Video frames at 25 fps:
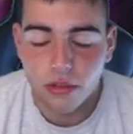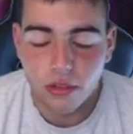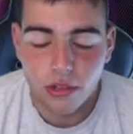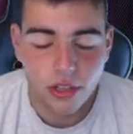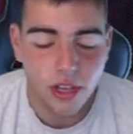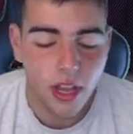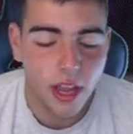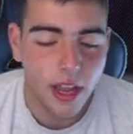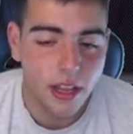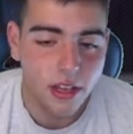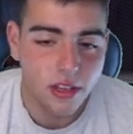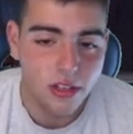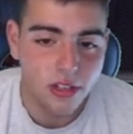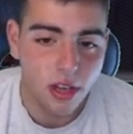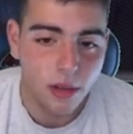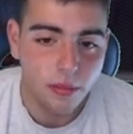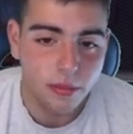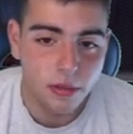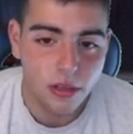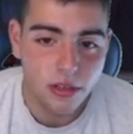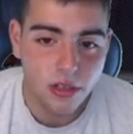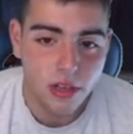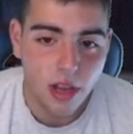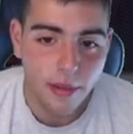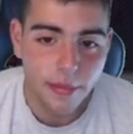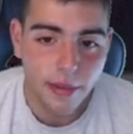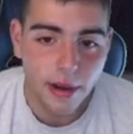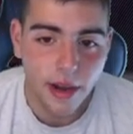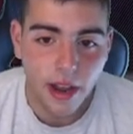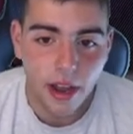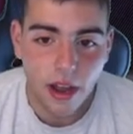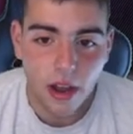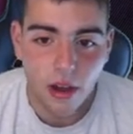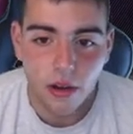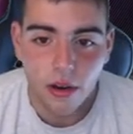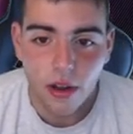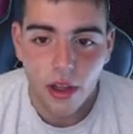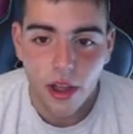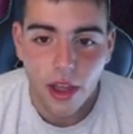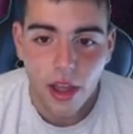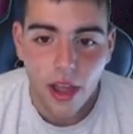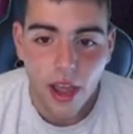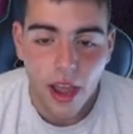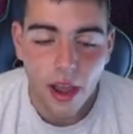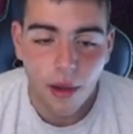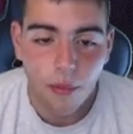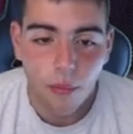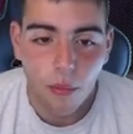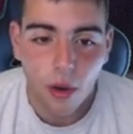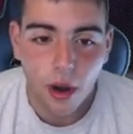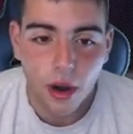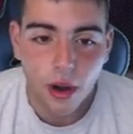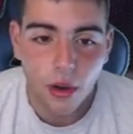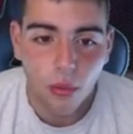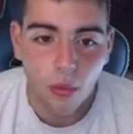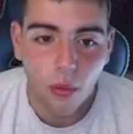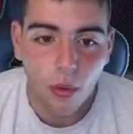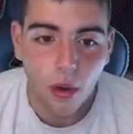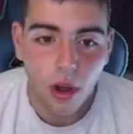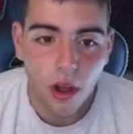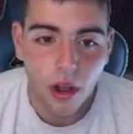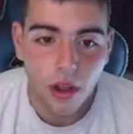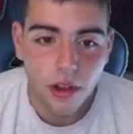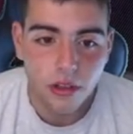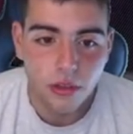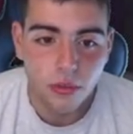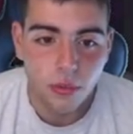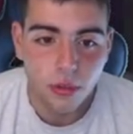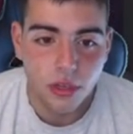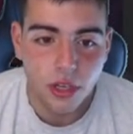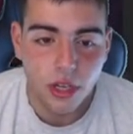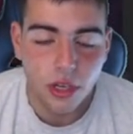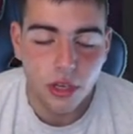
saying something's coming out, and what it was was a